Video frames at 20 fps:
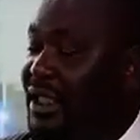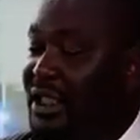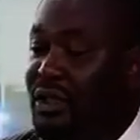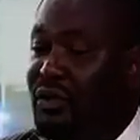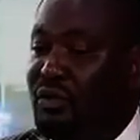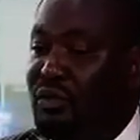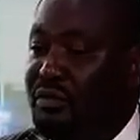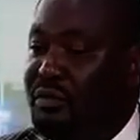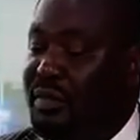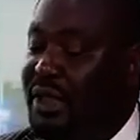
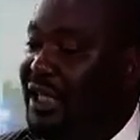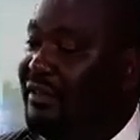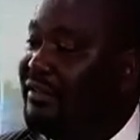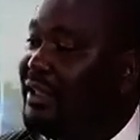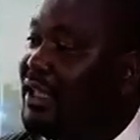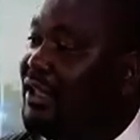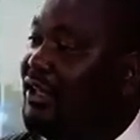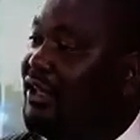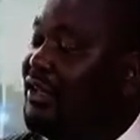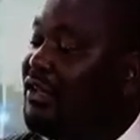we'll be
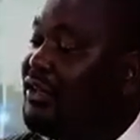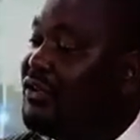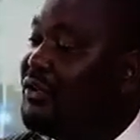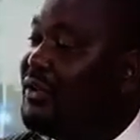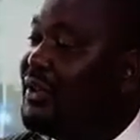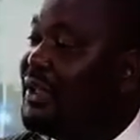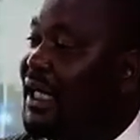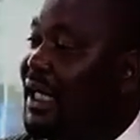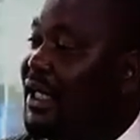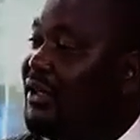having laws
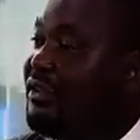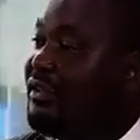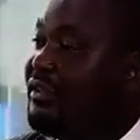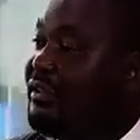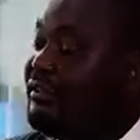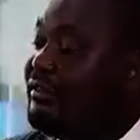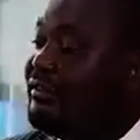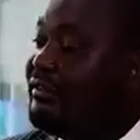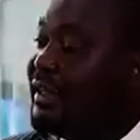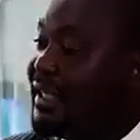which are not
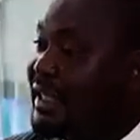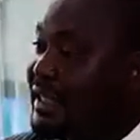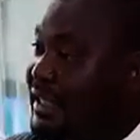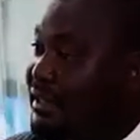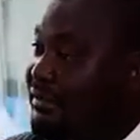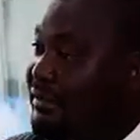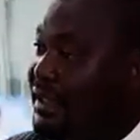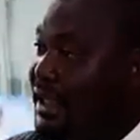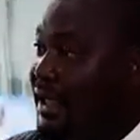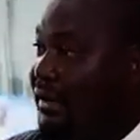
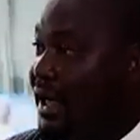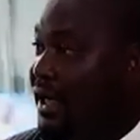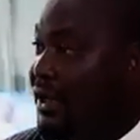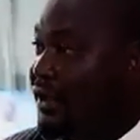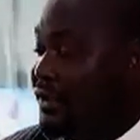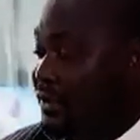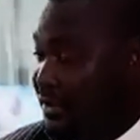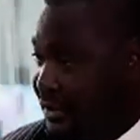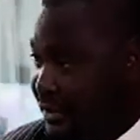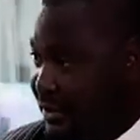effective in our
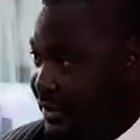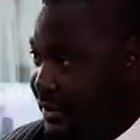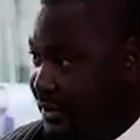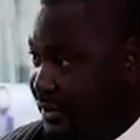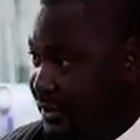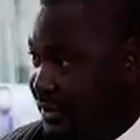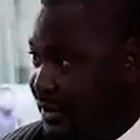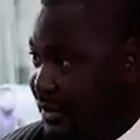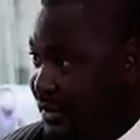courts.